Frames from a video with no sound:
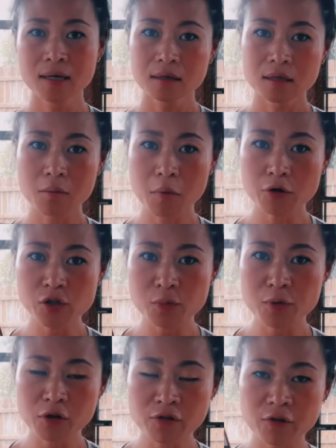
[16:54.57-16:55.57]
the most
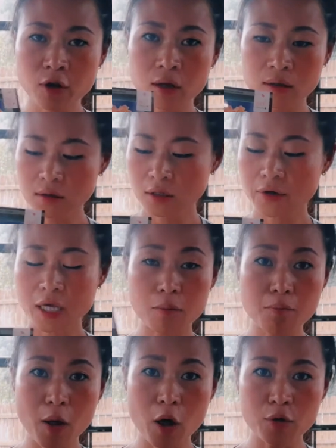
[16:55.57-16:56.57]
beautiful looking
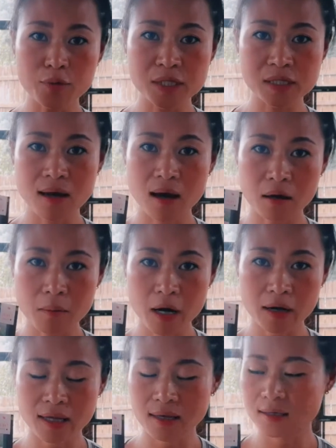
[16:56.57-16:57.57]
bulbs on the
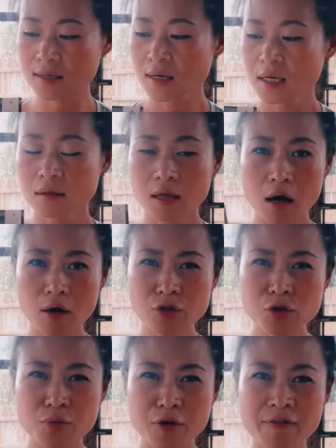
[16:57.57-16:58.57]
market, they also
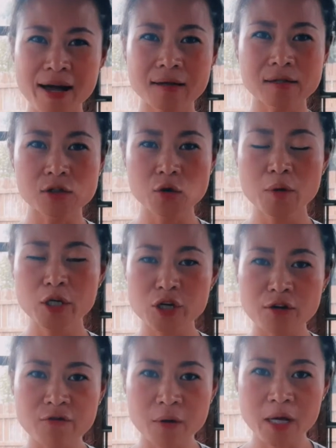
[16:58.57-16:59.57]
provide so much
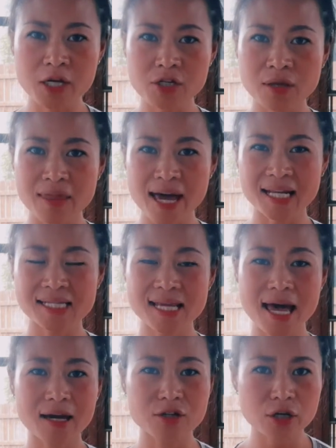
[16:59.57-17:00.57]
information that is
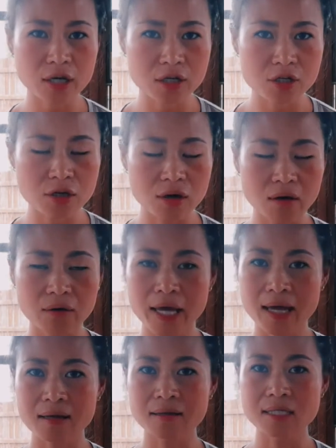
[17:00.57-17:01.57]
educational
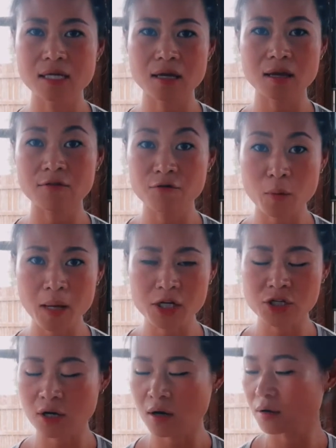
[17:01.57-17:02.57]
and
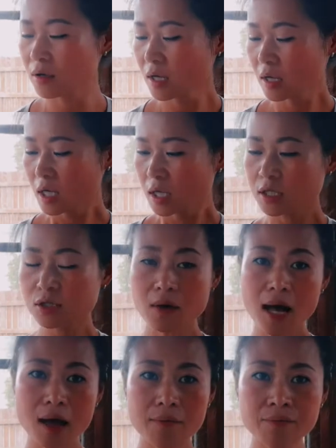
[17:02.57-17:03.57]
informational. So on